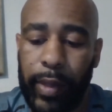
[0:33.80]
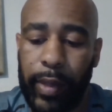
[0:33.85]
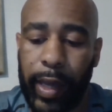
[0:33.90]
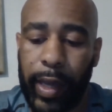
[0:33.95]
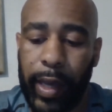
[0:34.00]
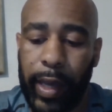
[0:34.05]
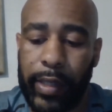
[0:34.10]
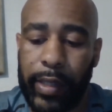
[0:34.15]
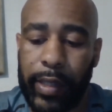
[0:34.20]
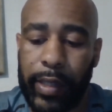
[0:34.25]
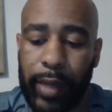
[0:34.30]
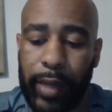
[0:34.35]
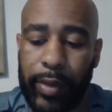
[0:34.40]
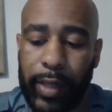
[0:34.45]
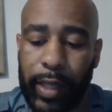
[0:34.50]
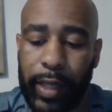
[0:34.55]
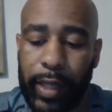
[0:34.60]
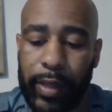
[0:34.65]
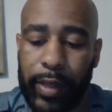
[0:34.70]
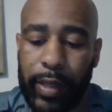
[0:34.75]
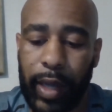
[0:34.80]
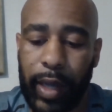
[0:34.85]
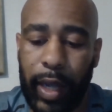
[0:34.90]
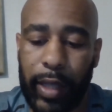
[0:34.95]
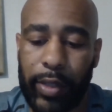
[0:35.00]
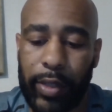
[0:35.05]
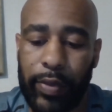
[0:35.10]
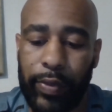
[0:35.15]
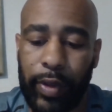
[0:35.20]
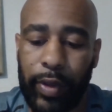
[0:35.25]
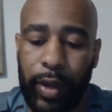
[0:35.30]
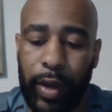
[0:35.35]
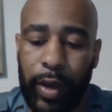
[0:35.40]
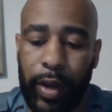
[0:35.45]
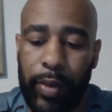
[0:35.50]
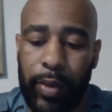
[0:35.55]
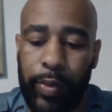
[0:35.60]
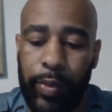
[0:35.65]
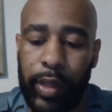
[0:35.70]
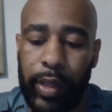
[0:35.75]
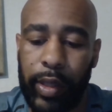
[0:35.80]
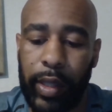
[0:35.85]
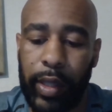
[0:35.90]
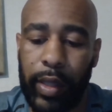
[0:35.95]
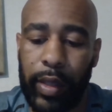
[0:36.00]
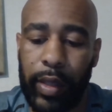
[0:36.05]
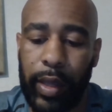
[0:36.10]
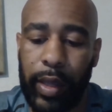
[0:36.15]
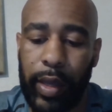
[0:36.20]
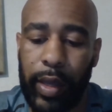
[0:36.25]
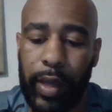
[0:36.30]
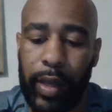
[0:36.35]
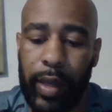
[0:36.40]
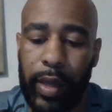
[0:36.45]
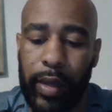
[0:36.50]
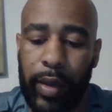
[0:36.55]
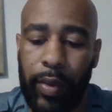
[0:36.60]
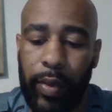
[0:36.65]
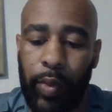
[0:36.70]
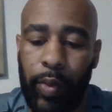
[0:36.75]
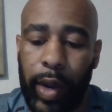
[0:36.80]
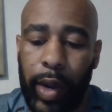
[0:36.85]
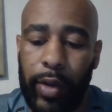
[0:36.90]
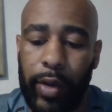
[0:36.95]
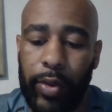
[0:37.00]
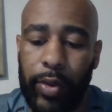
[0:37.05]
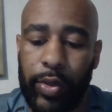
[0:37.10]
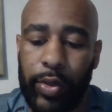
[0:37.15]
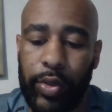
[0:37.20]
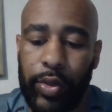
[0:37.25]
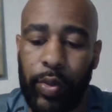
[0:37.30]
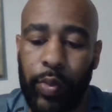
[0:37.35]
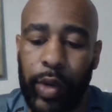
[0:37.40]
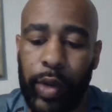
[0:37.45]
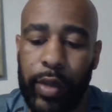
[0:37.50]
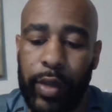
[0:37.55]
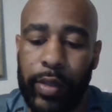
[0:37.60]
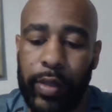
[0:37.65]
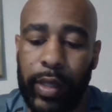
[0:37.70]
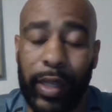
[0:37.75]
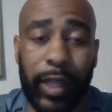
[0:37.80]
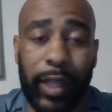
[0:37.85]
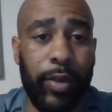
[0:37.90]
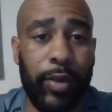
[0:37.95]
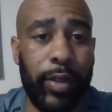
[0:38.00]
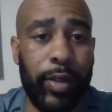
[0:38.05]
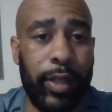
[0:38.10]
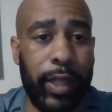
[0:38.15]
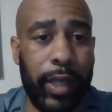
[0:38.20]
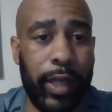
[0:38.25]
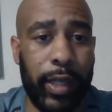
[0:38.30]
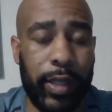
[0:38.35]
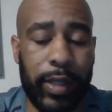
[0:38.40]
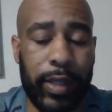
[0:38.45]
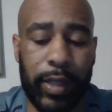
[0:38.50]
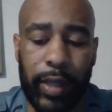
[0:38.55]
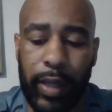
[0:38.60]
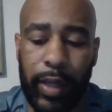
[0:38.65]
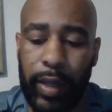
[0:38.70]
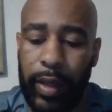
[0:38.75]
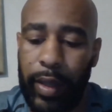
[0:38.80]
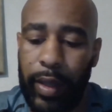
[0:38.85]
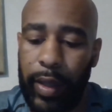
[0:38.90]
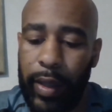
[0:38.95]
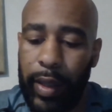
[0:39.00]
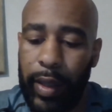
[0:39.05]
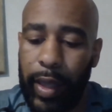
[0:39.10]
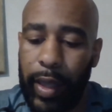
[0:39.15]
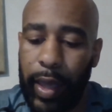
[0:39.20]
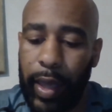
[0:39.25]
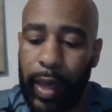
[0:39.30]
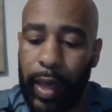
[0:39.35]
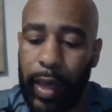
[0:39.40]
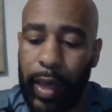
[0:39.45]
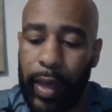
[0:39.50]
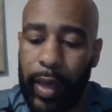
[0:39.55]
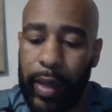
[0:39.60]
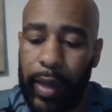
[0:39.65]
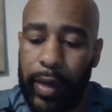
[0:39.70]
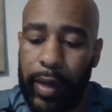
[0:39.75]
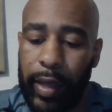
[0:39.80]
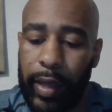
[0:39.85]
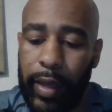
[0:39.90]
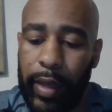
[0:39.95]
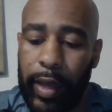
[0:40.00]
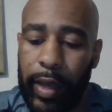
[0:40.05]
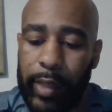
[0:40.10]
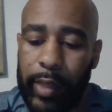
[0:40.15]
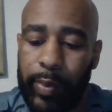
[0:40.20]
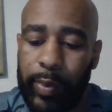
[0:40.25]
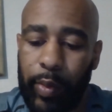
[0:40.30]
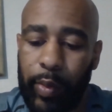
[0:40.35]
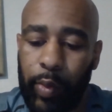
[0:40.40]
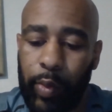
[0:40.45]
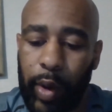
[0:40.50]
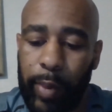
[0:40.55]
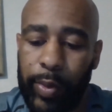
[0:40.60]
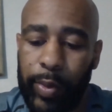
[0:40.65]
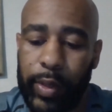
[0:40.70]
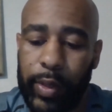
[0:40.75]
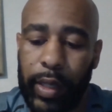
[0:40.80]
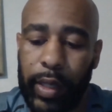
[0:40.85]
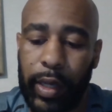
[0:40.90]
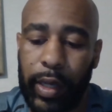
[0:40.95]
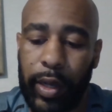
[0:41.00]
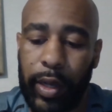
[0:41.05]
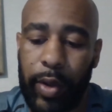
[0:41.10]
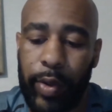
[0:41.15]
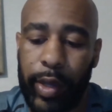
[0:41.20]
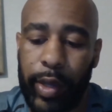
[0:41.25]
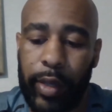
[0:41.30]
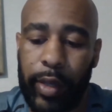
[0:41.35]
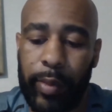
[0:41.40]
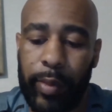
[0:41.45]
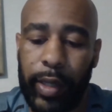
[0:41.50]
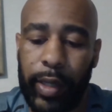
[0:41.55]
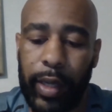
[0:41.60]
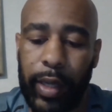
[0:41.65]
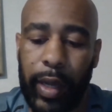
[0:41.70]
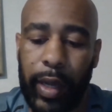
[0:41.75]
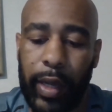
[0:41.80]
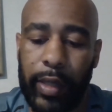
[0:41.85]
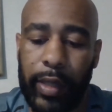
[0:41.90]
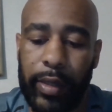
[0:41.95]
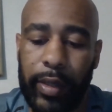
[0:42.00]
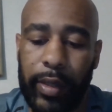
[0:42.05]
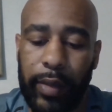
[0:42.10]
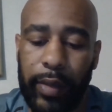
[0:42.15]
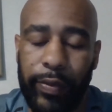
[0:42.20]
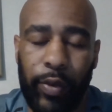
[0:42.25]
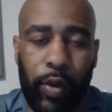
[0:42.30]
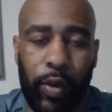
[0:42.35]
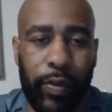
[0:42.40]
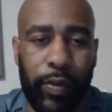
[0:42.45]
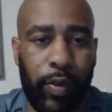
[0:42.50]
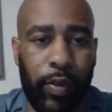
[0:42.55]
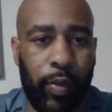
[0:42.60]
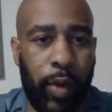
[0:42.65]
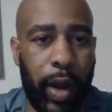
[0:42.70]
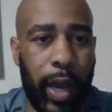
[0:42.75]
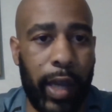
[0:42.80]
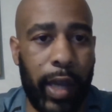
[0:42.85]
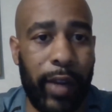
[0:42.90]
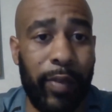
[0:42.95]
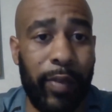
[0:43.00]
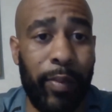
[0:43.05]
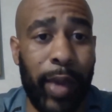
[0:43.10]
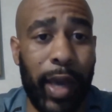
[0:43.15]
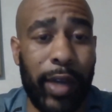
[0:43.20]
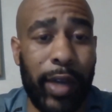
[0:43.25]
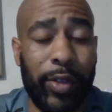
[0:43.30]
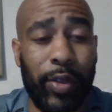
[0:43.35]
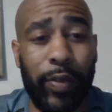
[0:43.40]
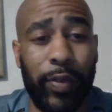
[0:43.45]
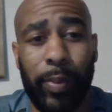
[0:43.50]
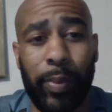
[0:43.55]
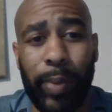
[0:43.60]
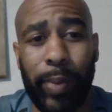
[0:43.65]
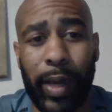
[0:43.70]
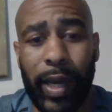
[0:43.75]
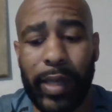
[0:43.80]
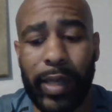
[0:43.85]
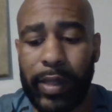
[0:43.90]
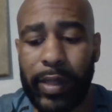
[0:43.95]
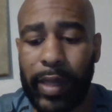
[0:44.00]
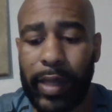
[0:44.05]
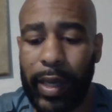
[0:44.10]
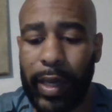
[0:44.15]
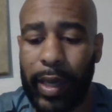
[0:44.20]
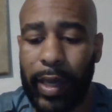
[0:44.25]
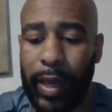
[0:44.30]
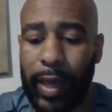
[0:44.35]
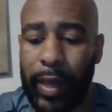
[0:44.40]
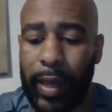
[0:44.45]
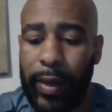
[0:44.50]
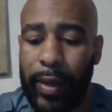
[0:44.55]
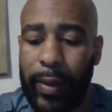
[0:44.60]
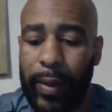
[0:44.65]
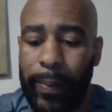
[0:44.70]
at South Texas College of Law within the Randall Sorrells Legal Clinics. And he has been representing low-income clients for a variety of matters over the past decade.